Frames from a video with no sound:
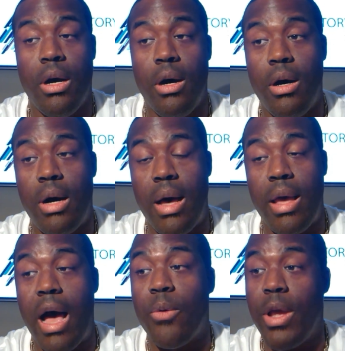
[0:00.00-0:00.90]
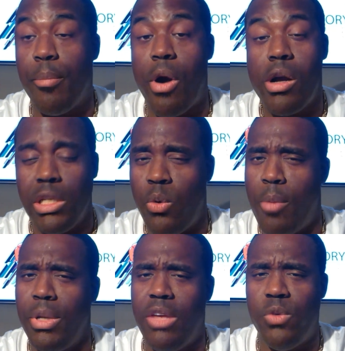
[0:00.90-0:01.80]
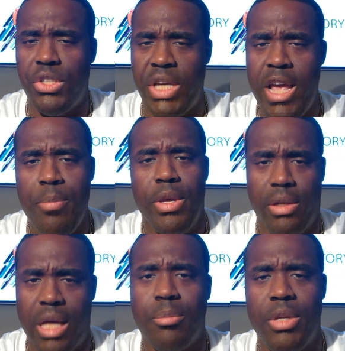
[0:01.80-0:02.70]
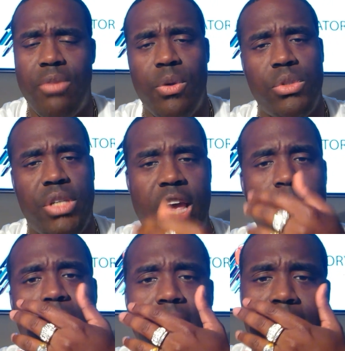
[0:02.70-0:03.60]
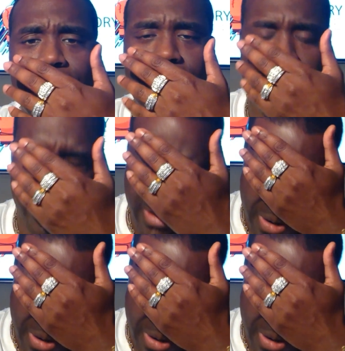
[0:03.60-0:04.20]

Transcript: uh, Iran Barkley, who I believe was champion. I believe he was champion in that fight.